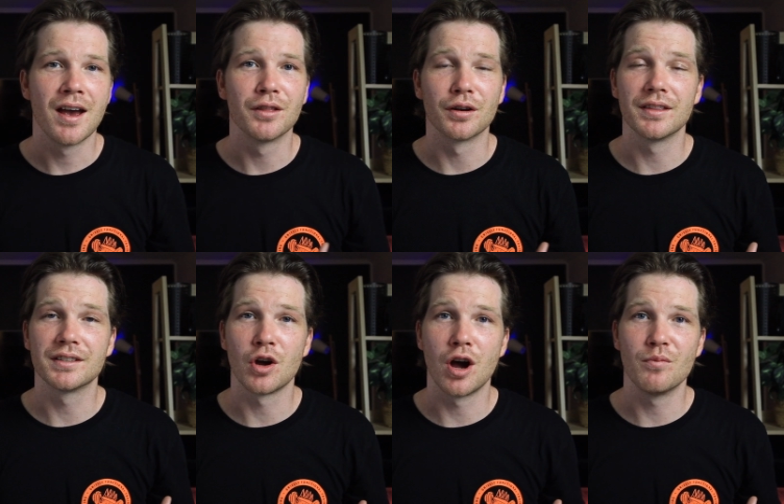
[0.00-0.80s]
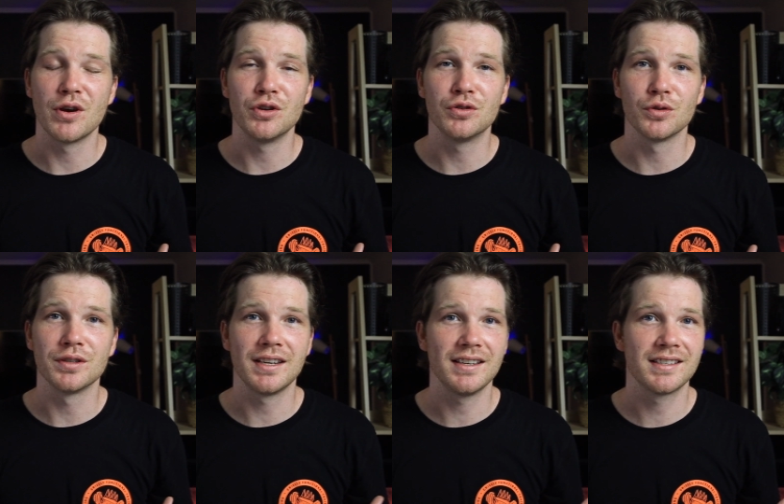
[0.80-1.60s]
A lot of the time when you do
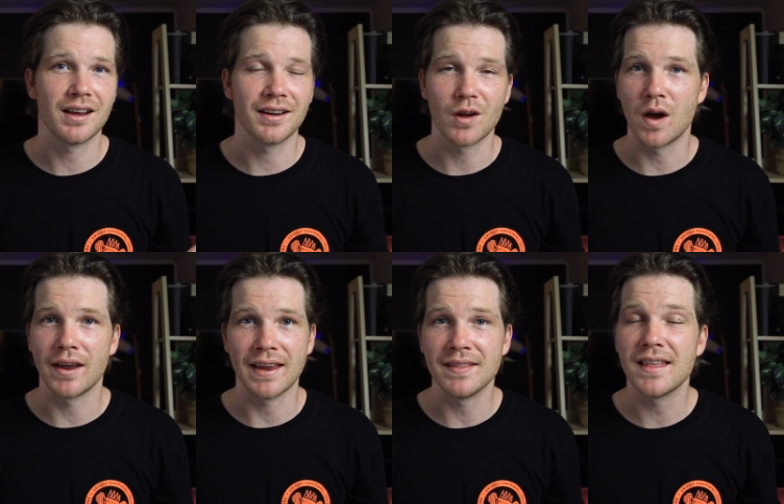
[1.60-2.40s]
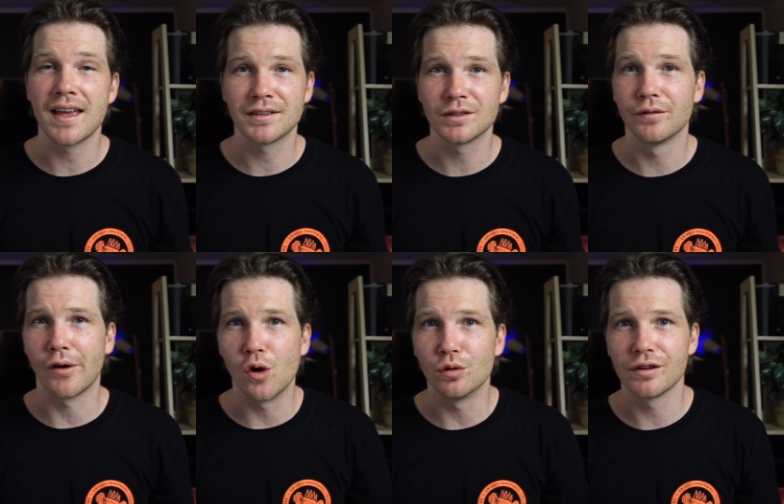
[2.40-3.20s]
see a guy in their sort of
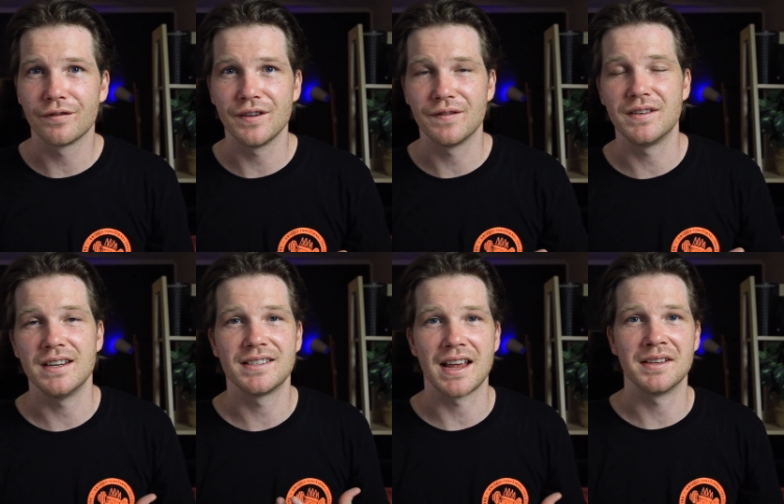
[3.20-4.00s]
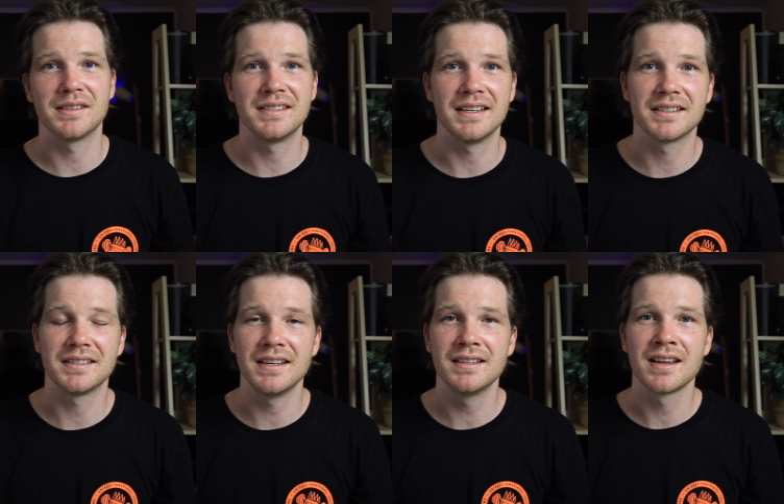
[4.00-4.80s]
older 50s and
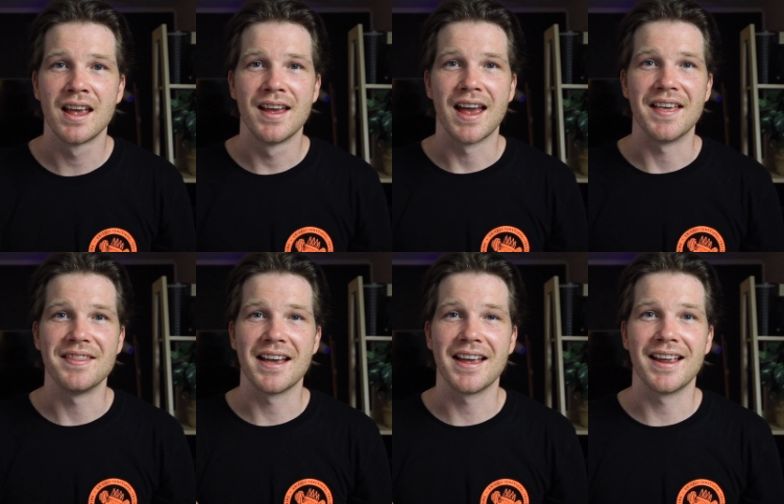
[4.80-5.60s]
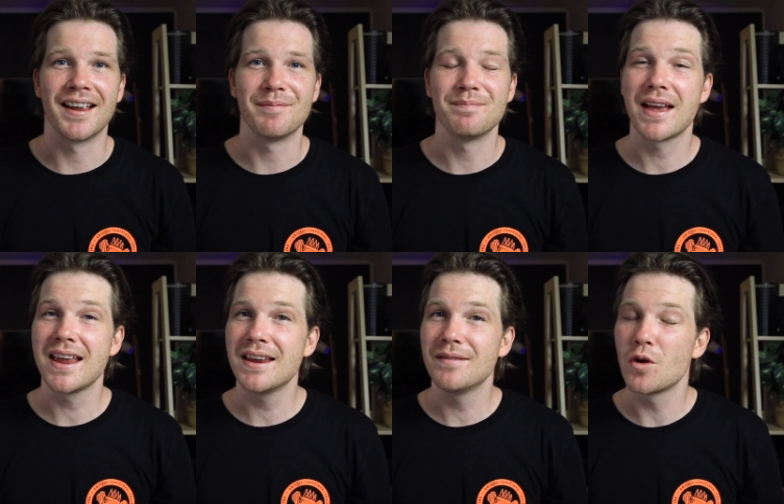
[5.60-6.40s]
60s, and they
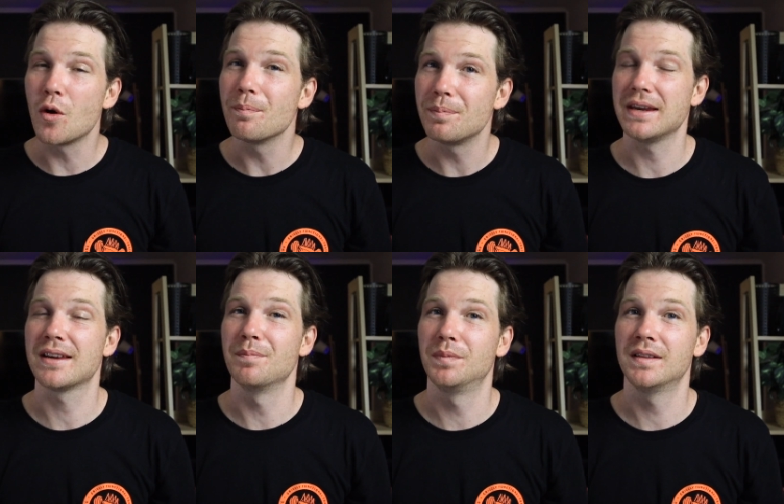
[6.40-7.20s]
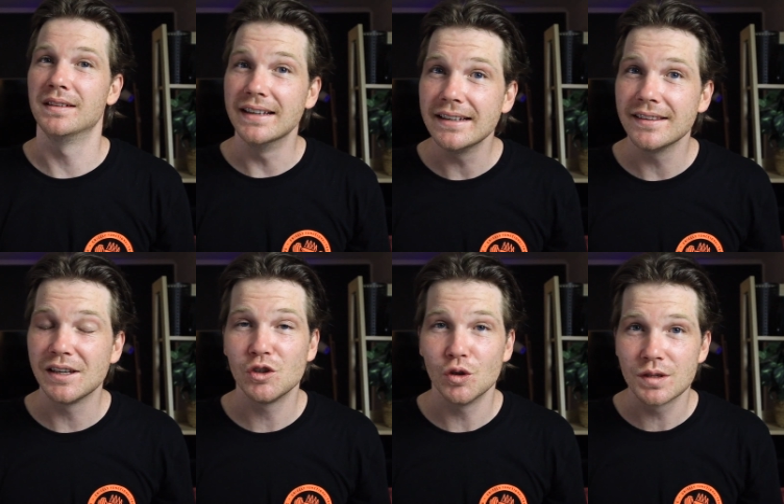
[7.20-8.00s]
may not be completely
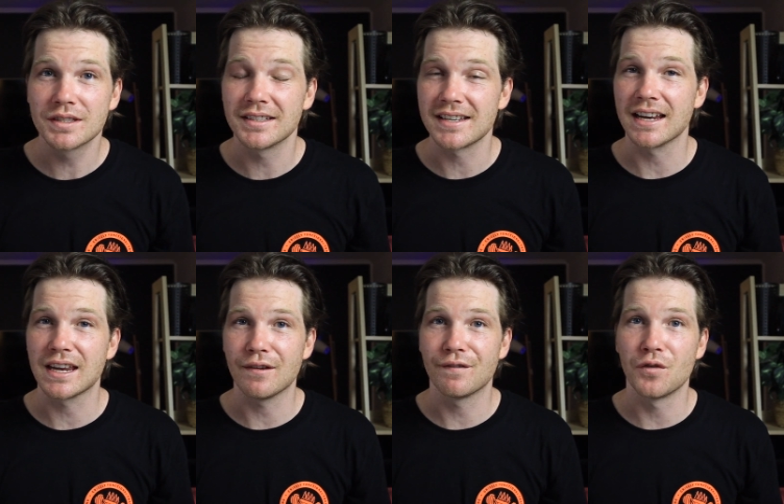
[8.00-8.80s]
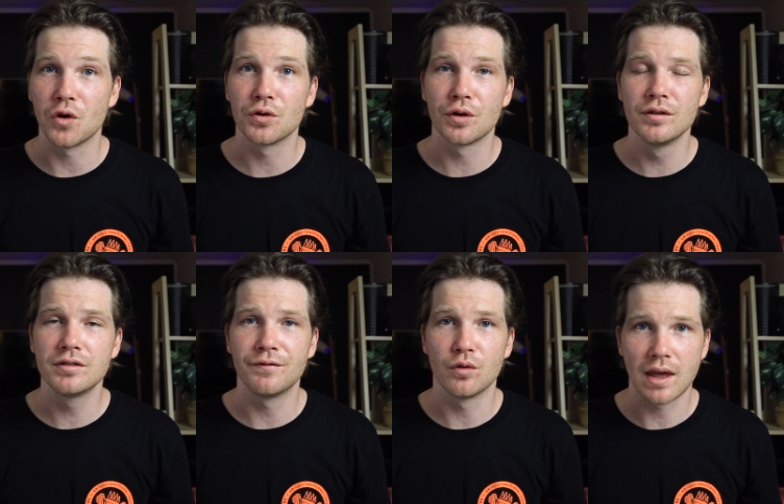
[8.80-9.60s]
used to taking photos
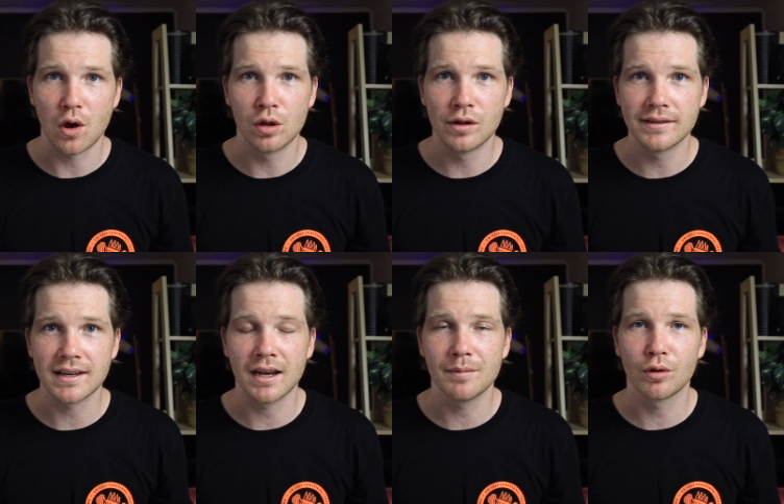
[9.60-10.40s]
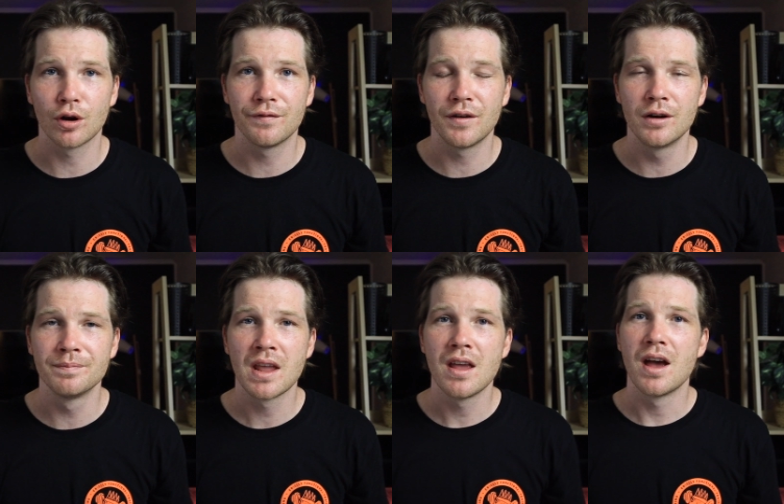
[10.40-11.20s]
for their online dating
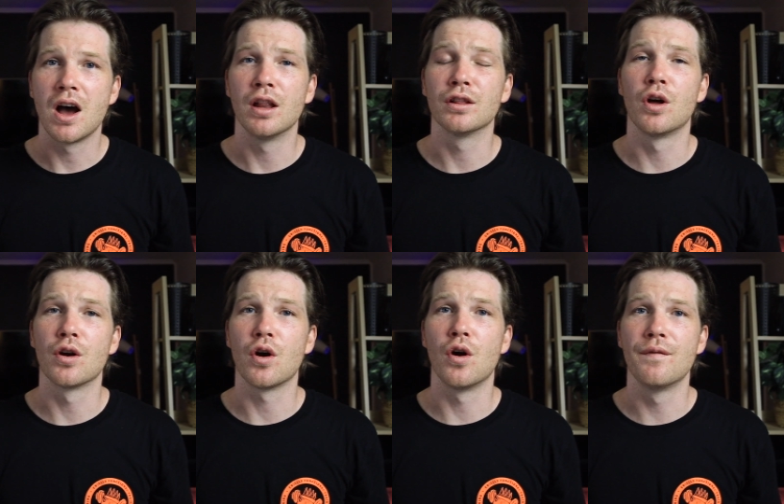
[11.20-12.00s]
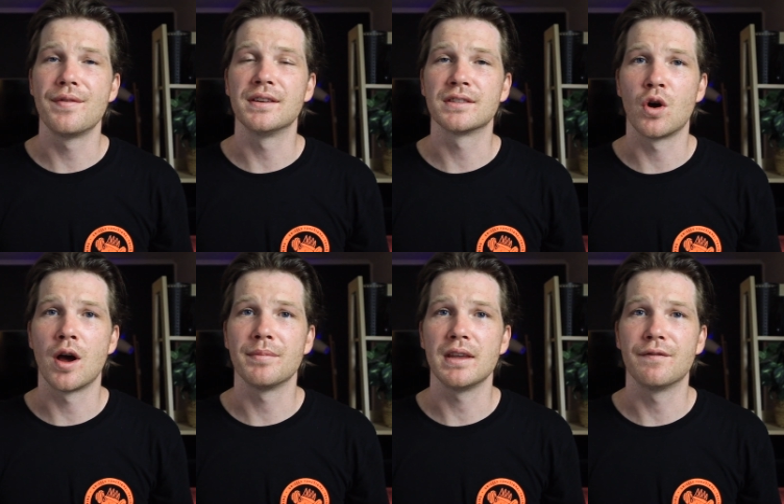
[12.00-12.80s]
profile, a lot of the
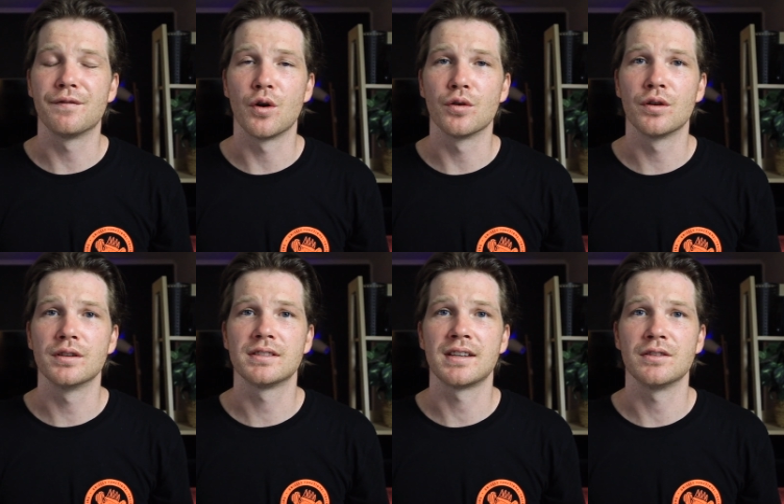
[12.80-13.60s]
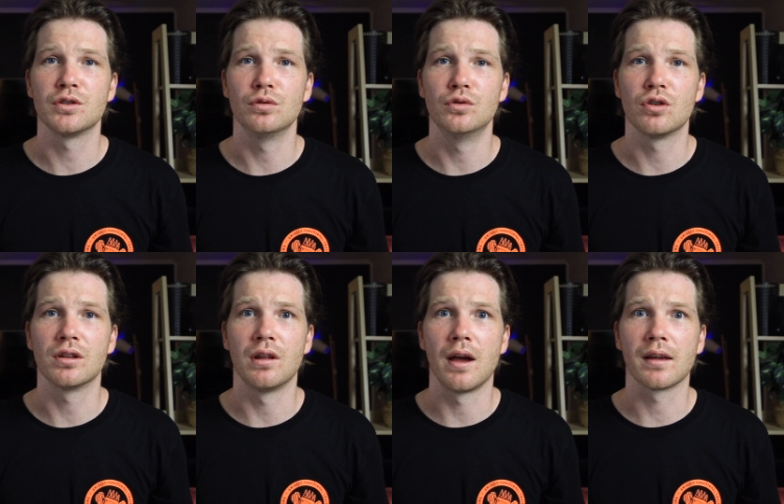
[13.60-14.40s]
time the photos tend to
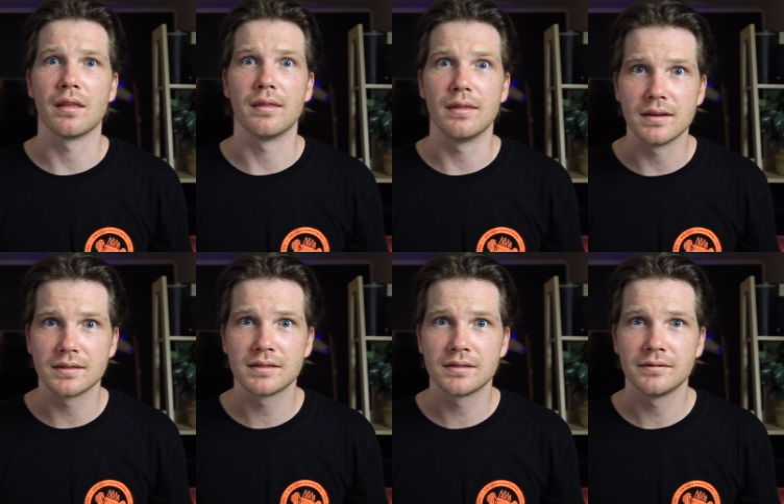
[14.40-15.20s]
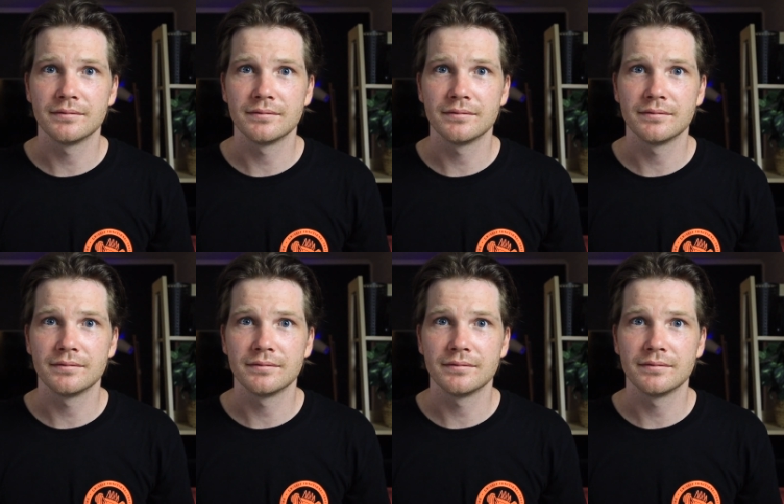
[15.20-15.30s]
look like this.